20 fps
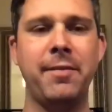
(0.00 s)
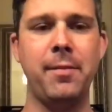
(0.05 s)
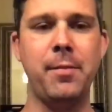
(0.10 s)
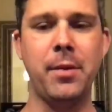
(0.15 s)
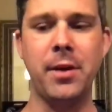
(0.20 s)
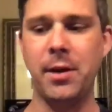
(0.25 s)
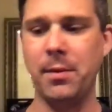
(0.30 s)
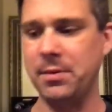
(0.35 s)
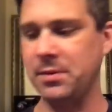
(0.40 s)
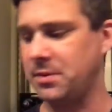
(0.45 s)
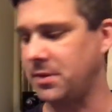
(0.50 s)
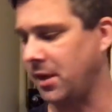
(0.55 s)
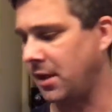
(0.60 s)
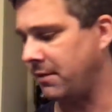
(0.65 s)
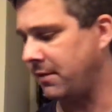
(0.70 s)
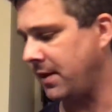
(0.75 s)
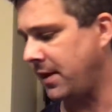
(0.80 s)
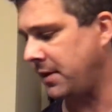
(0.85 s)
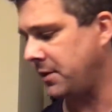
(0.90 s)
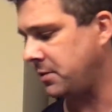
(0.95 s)
familiar with
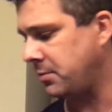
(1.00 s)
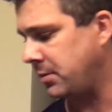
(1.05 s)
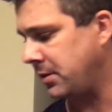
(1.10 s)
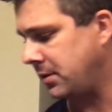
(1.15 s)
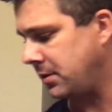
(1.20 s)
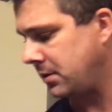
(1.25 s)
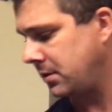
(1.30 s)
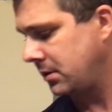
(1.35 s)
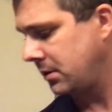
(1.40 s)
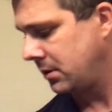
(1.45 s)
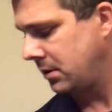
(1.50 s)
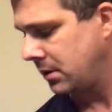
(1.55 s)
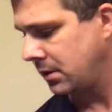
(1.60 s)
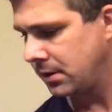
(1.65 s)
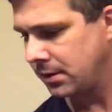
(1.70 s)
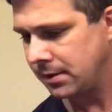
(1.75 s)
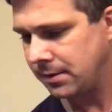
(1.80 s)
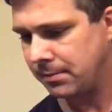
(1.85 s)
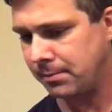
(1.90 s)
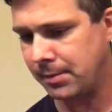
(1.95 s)
Salva Espin,
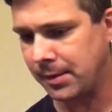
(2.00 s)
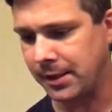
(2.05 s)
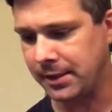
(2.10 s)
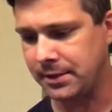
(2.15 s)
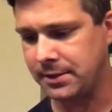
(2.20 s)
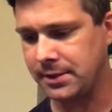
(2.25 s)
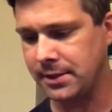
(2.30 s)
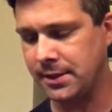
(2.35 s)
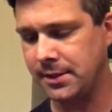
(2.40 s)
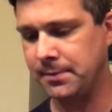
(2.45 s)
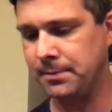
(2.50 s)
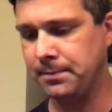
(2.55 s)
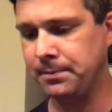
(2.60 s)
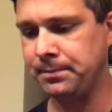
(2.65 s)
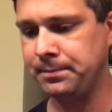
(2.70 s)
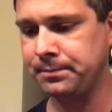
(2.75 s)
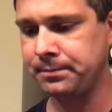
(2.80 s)
but um,